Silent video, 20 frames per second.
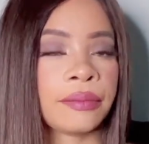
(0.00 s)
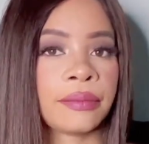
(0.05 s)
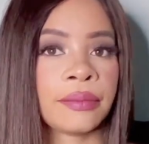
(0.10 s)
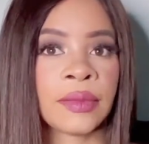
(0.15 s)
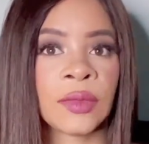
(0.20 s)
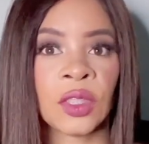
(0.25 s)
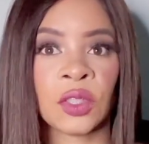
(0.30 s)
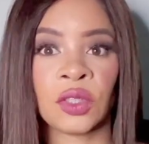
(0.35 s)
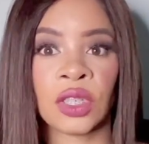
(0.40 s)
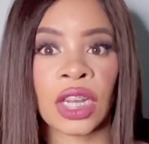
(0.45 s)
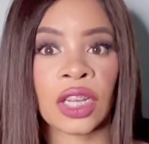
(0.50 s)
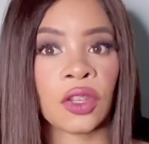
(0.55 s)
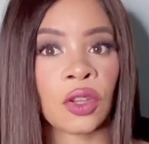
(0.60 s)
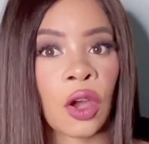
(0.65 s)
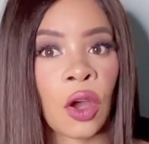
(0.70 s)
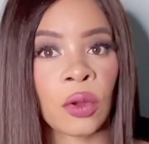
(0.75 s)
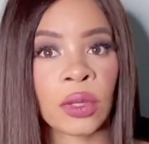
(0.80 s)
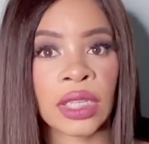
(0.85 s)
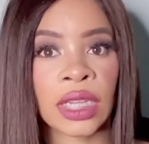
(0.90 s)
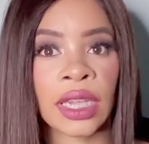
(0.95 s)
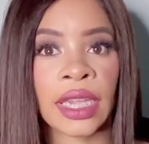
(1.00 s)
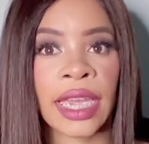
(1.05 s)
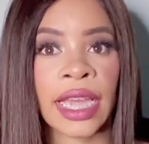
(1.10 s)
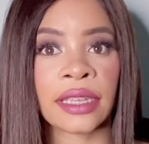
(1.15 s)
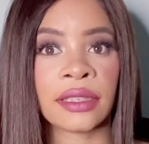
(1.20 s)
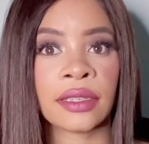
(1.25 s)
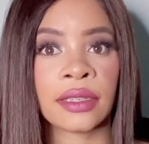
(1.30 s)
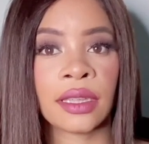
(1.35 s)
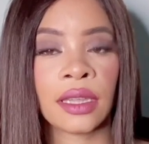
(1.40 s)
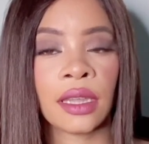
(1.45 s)
you do not know how to
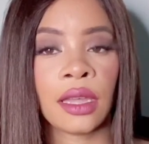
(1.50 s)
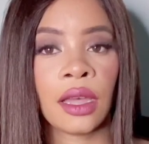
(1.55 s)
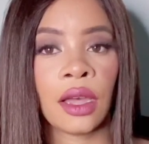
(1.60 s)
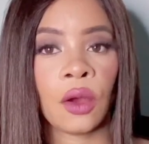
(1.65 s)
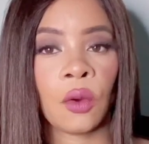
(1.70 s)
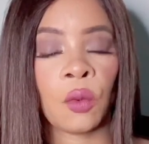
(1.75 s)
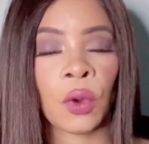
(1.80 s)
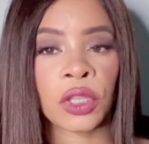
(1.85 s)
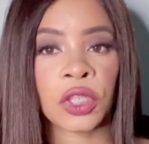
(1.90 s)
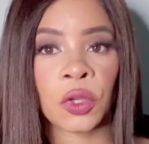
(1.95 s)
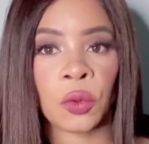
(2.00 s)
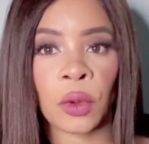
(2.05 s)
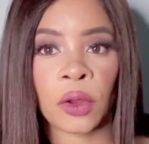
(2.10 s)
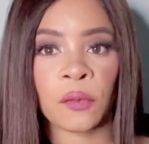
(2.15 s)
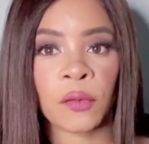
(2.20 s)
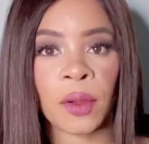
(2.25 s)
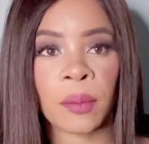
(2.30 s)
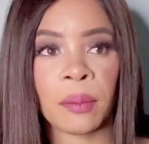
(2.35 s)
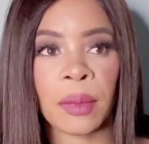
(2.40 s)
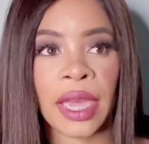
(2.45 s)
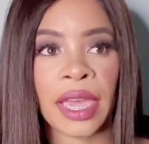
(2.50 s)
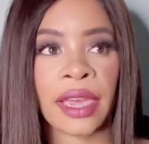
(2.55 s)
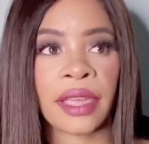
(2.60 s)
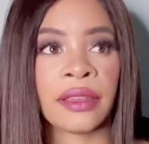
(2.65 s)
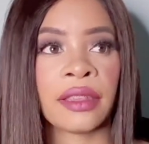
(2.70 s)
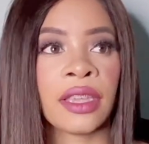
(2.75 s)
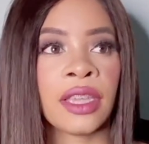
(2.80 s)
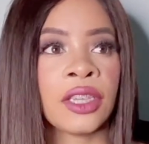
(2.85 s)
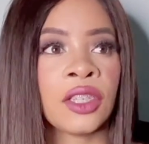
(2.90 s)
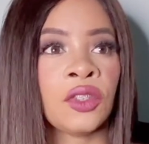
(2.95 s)
get what you want from
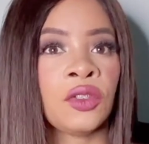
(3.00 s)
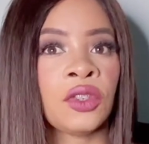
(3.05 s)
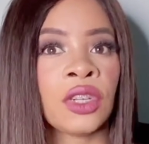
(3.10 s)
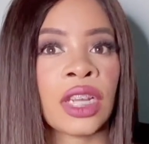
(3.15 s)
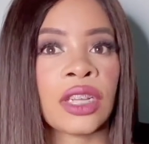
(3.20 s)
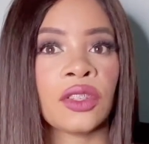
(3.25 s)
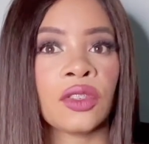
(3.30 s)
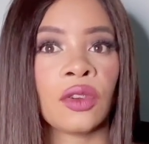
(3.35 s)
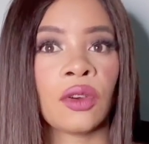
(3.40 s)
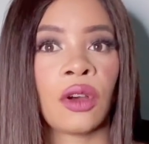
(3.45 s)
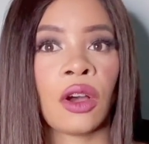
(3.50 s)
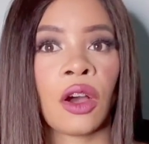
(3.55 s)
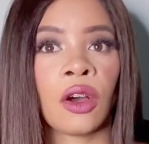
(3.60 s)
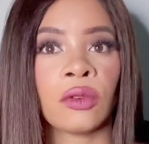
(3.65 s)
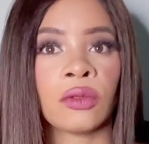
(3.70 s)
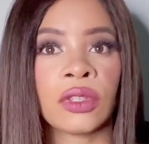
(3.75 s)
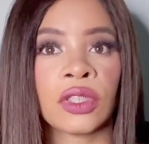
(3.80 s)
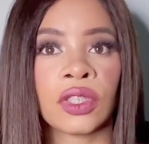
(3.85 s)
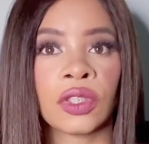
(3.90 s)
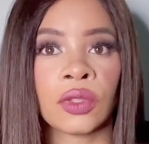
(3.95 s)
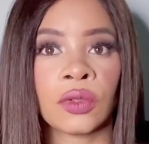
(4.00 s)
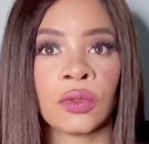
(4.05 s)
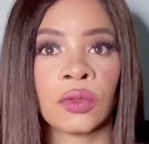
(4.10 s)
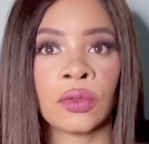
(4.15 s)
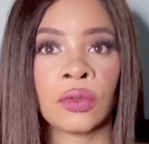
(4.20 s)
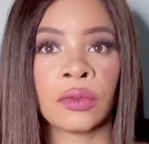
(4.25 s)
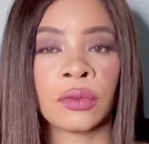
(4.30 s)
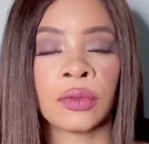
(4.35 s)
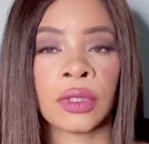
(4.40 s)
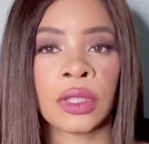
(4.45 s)
men, you do not know how
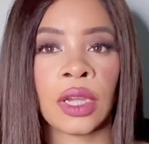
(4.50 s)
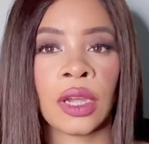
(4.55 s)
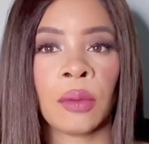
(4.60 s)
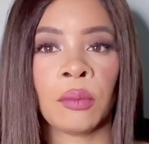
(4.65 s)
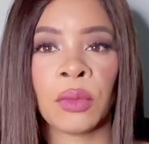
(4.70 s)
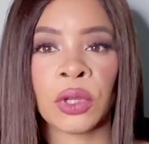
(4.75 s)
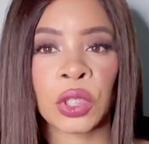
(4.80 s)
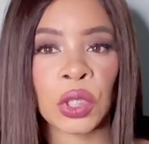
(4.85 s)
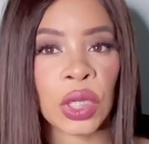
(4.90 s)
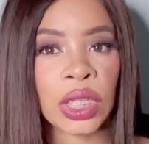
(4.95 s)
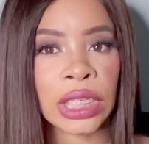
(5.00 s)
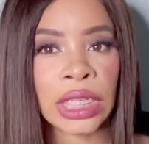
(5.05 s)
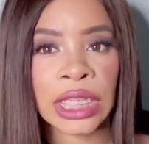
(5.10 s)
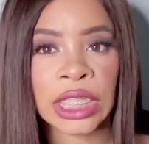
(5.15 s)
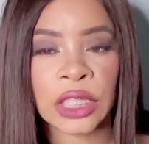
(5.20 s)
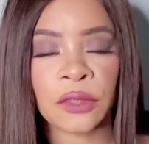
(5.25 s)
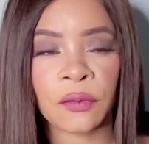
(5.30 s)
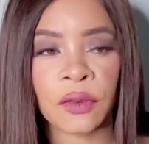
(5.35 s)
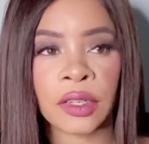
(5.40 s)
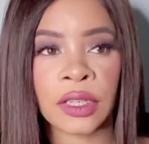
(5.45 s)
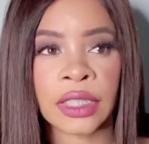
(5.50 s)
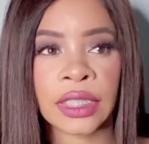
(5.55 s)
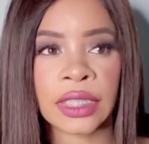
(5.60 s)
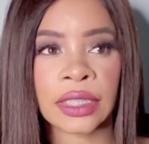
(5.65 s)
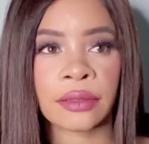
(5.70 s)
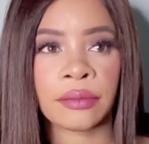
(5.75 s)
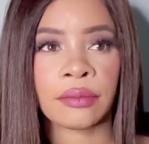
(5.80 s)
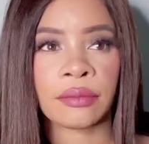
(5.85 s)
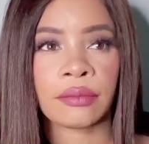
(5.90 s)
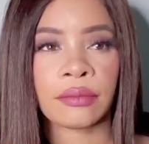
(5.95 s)
to put your needs first,
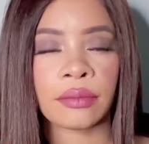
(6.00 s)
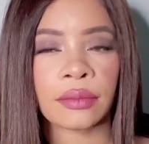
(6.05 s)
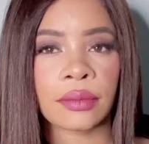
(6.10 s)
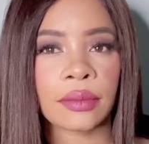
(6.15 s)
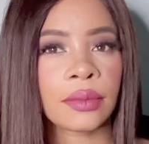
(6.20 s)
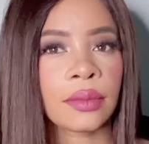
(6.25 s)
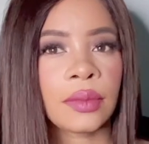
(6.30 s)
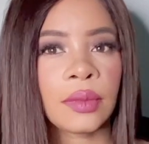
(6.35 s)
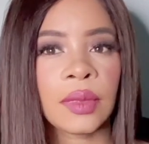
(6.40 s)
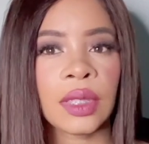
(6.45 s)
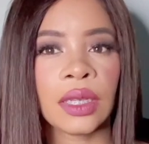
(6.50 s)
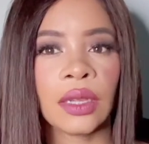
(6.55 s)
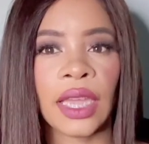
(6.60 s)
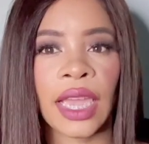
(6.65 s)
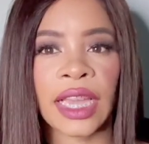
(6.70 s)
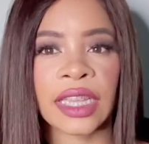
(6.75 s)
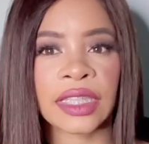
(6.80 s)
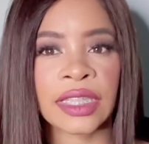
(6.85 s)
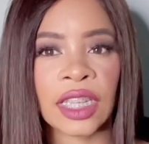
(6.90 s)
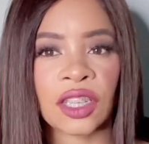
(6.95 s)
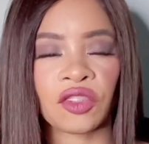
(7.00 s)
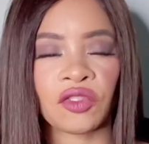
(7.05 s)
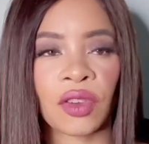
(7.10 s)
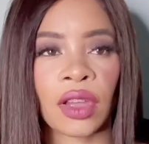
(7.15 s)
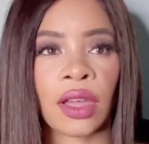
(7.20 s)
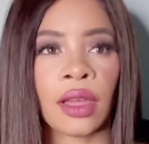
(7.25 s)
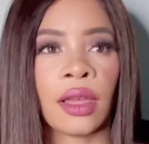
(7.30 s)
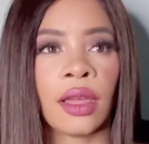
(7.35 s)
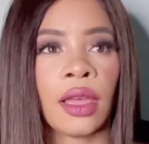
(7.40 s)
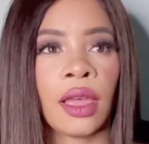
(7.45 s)

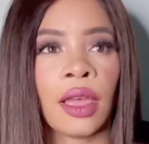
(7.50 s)
etc.